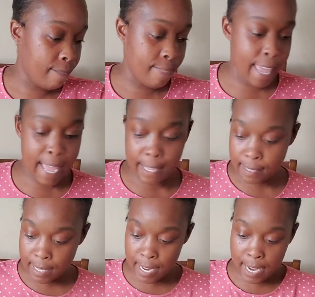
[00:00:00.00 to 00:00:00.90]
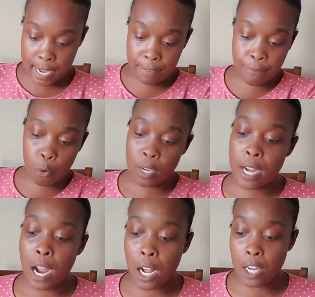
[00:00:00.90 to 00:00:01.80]
That's it for
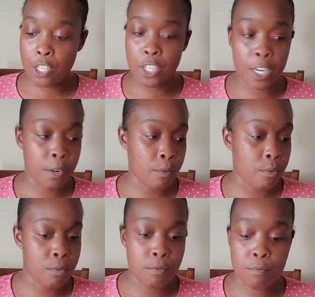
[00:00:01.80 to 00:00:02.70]
Dollar General.